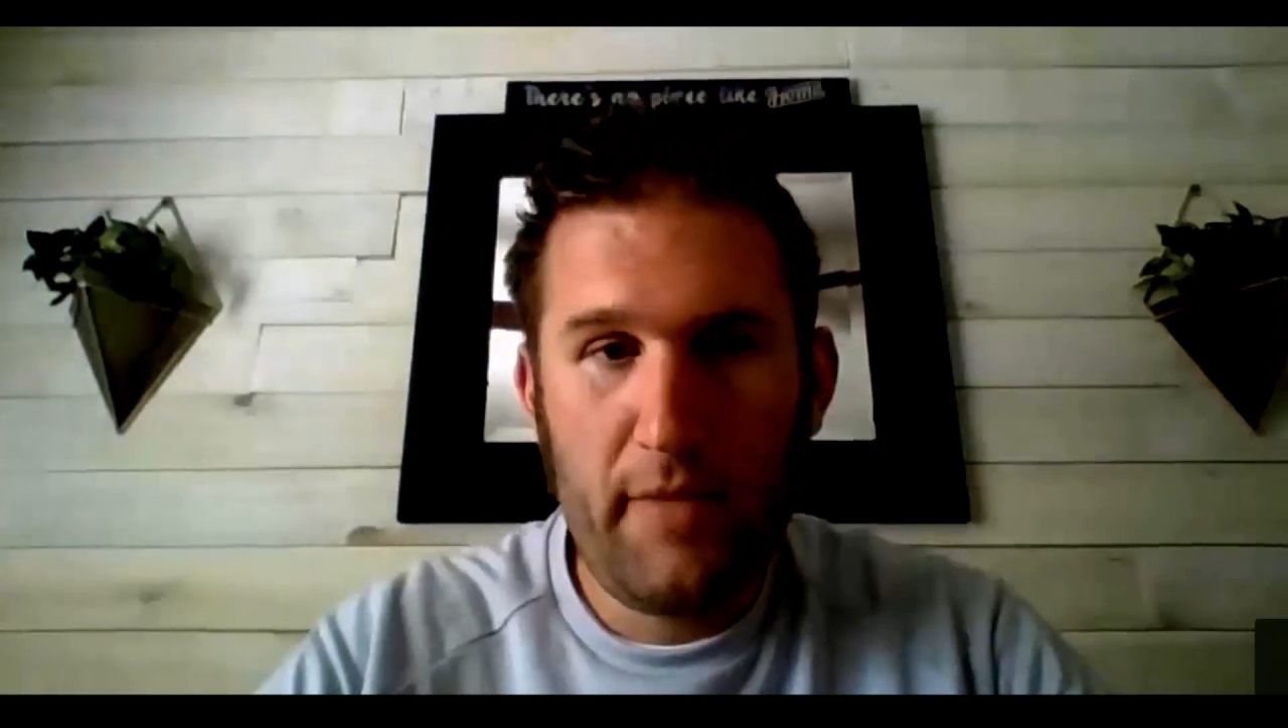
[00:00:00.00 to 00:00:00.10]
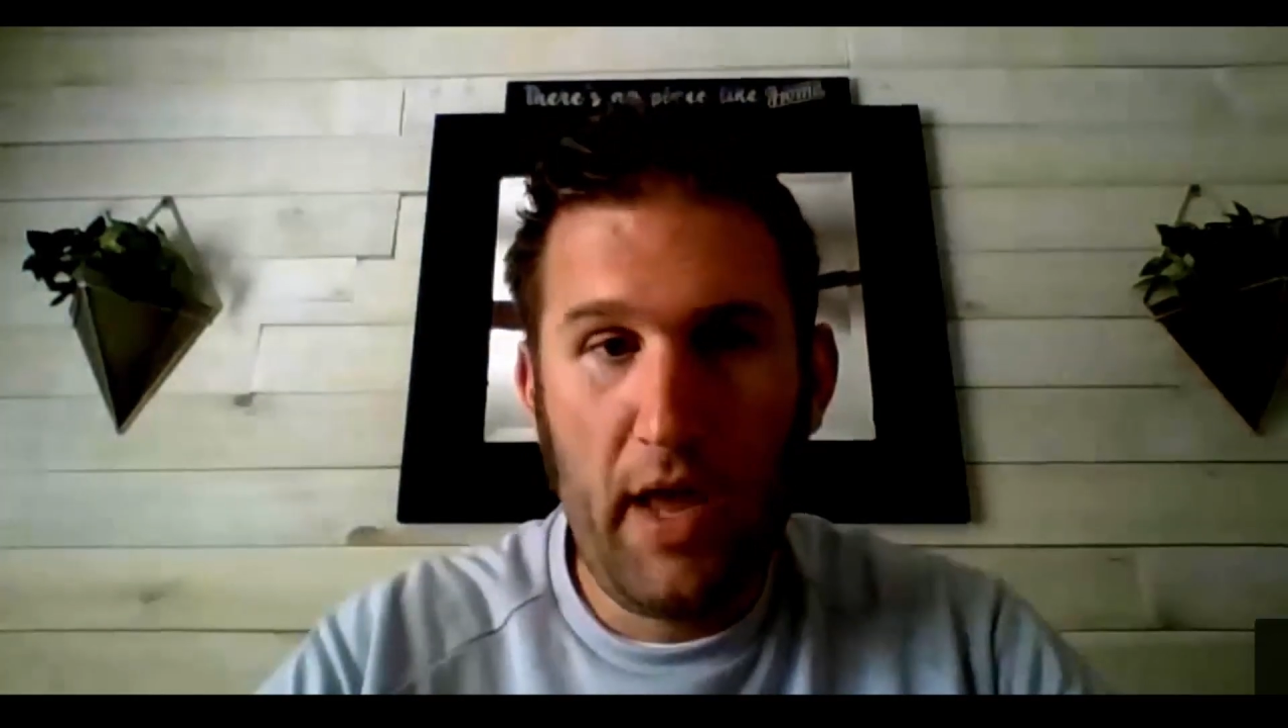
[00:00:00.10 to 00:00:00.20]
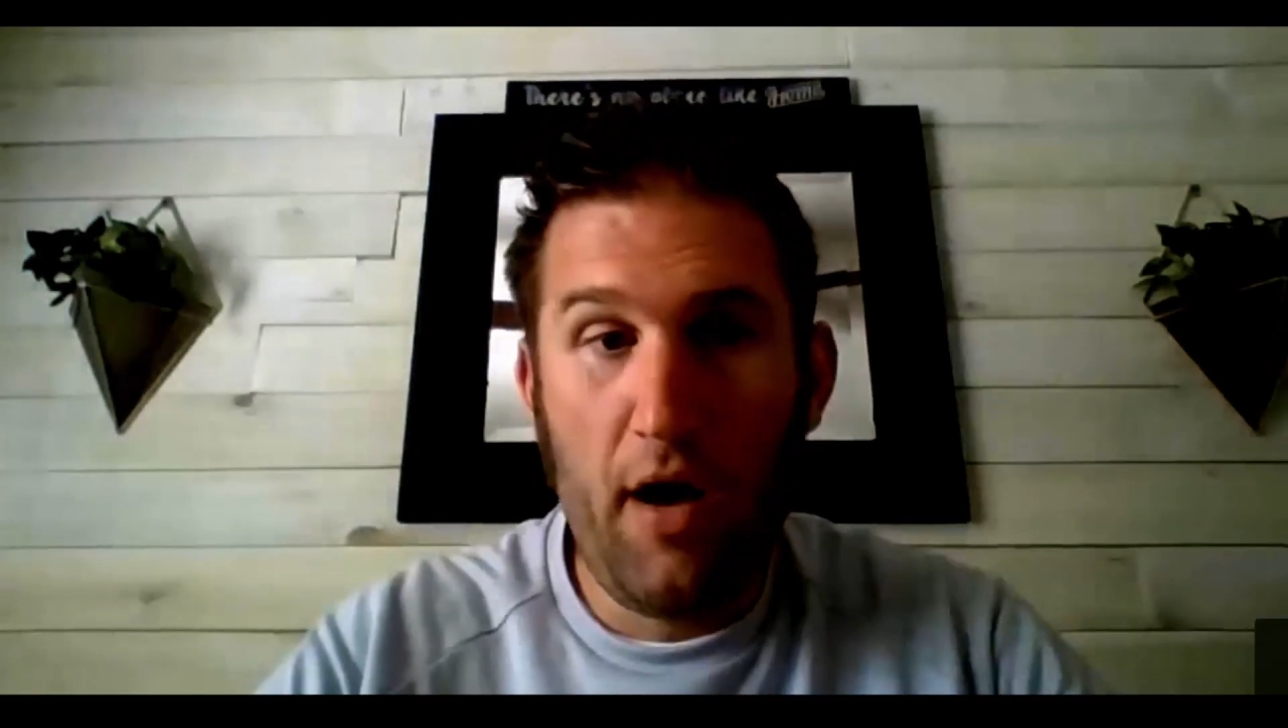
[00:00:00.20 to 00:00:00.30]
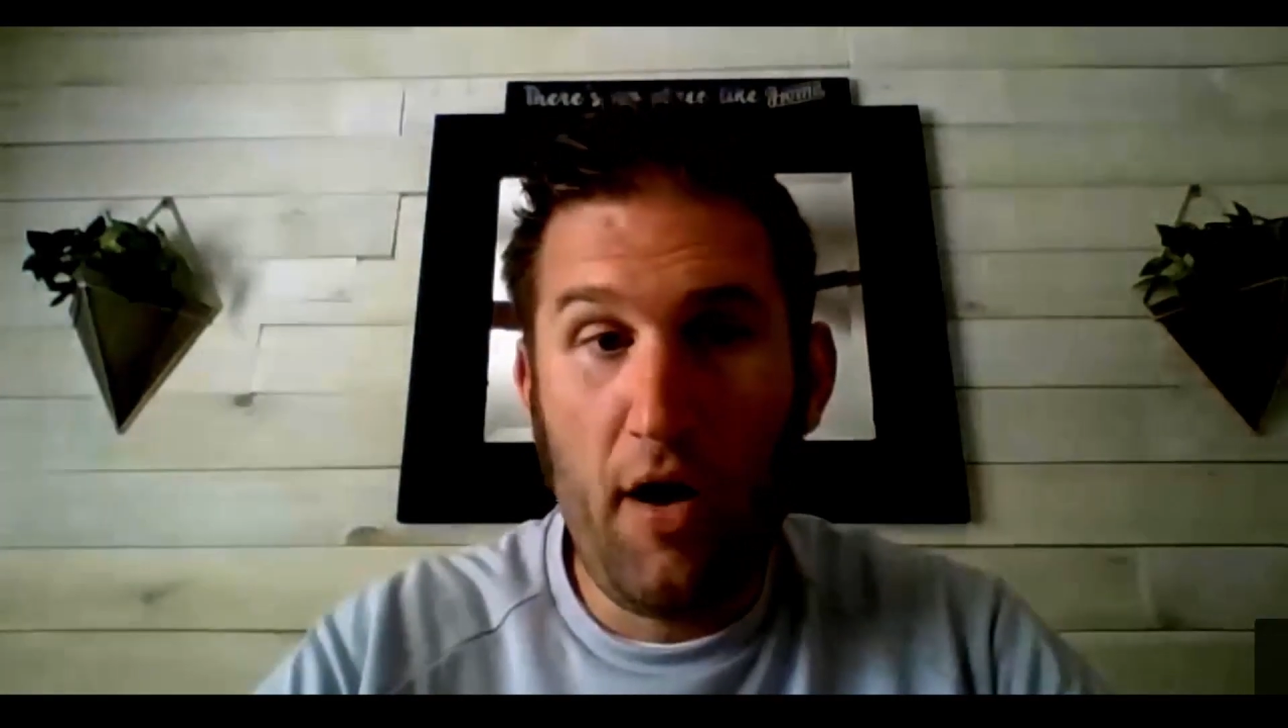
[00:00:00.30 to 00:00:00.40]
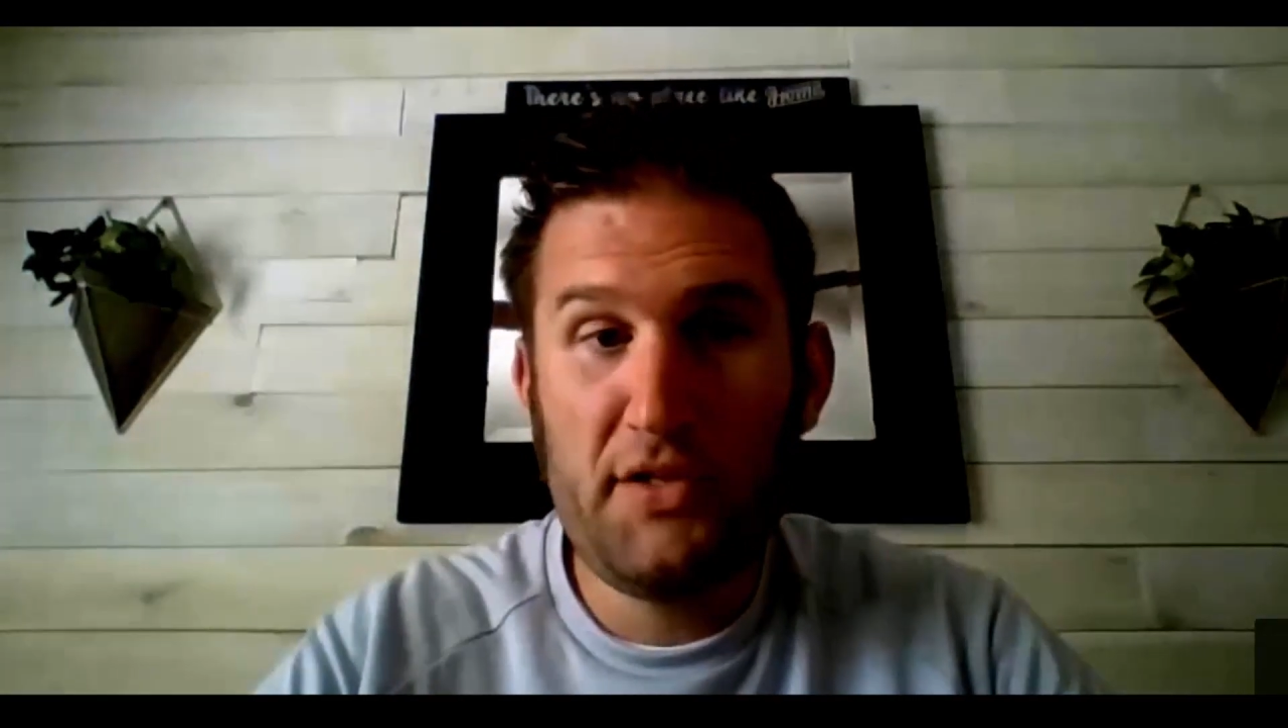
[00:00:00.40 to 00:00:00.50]
they
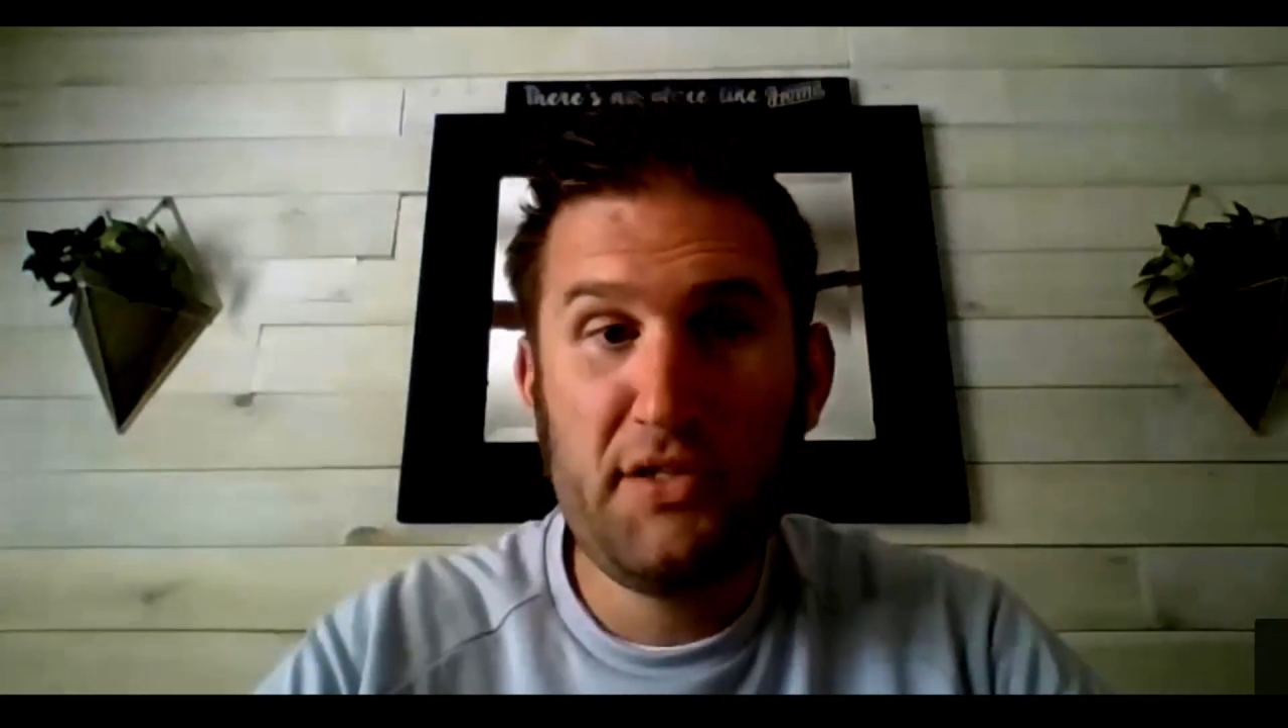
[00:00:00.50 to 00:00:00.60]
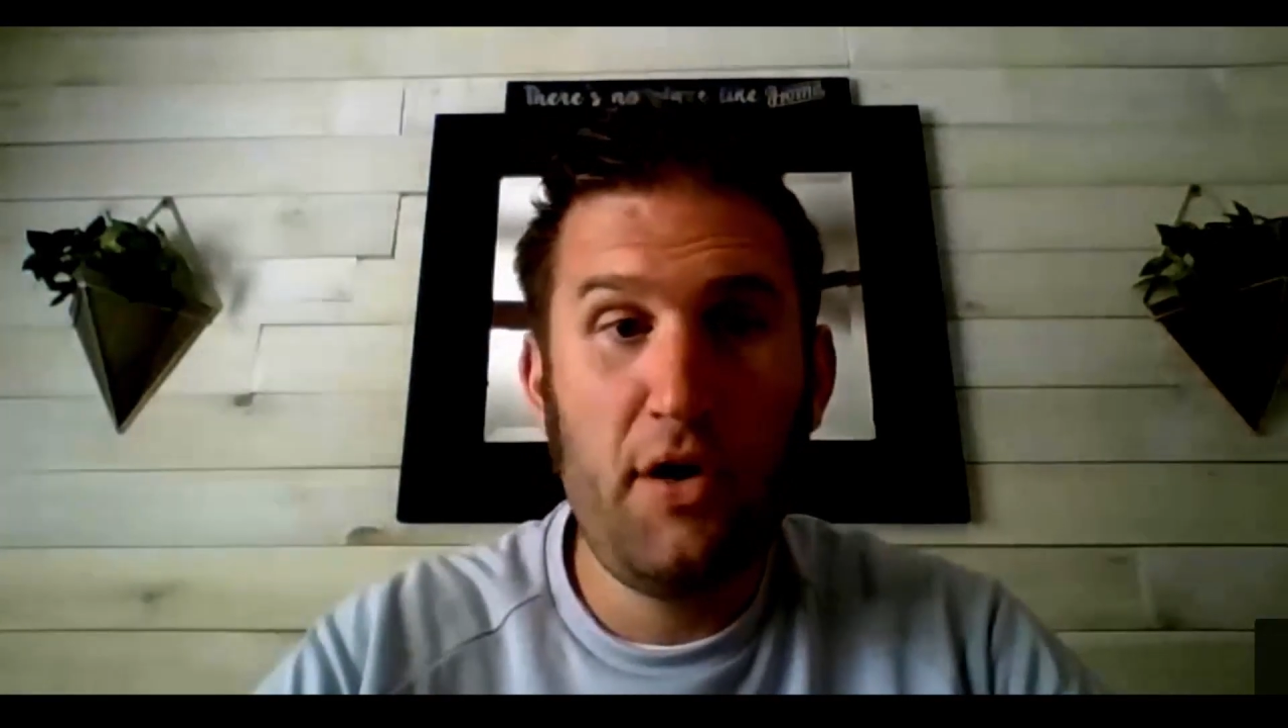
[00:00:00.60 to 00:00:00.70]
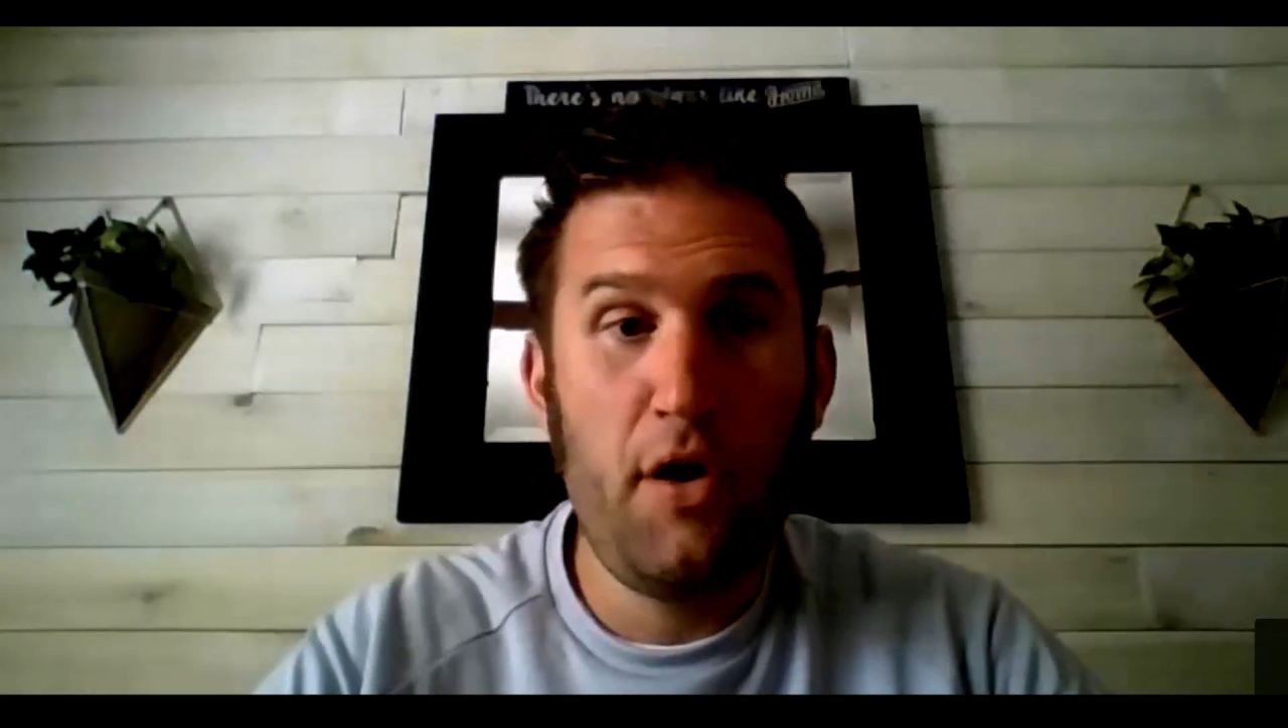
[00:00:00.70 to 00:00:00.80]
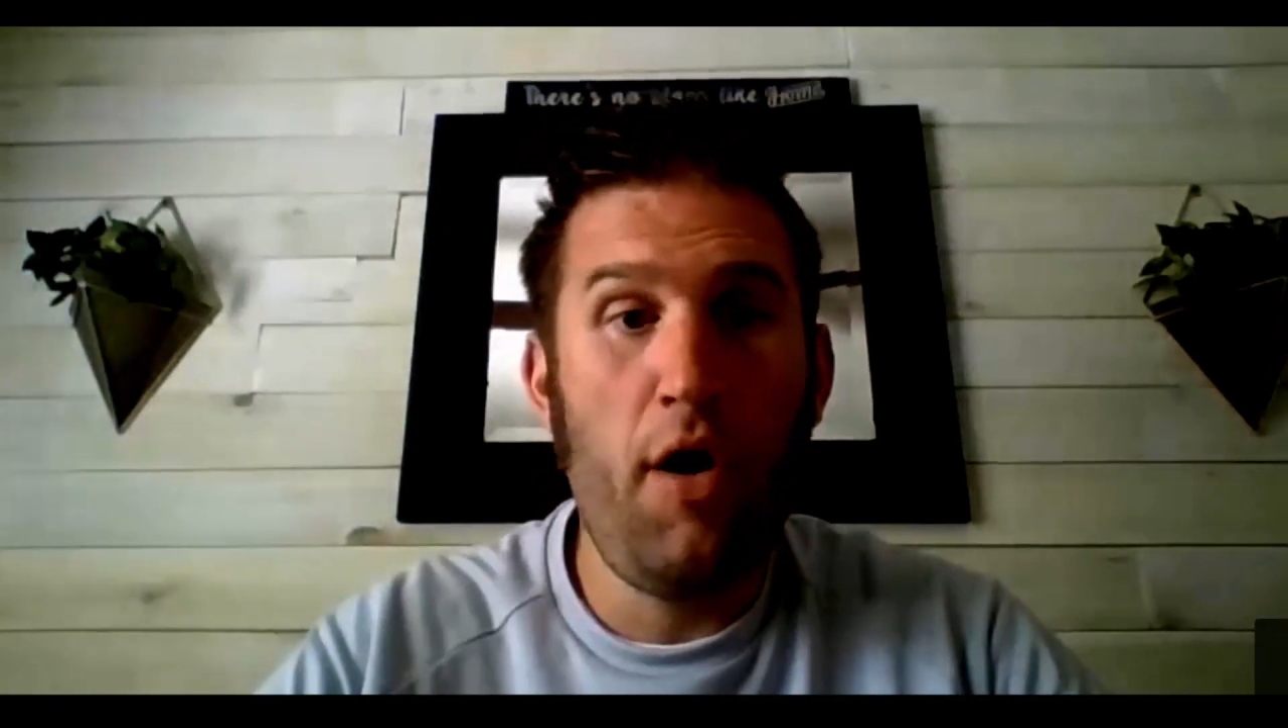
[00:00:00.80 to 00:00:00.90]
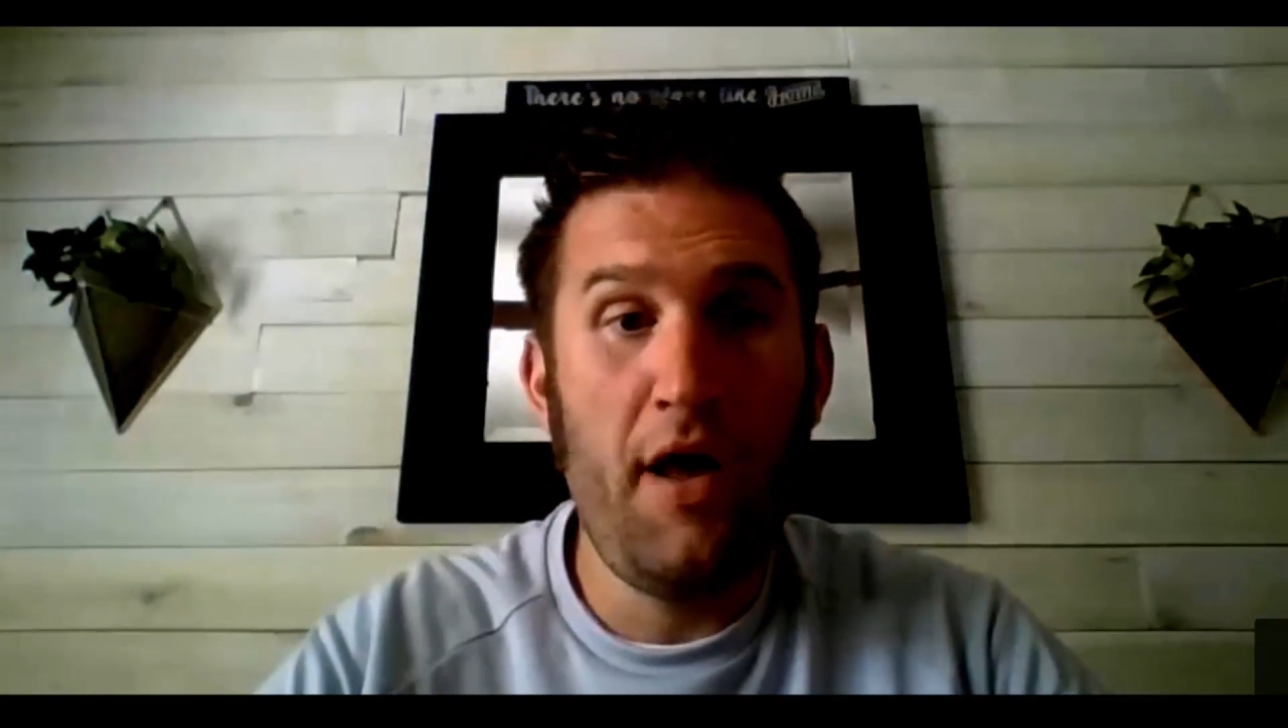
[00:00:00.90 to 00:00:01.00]
also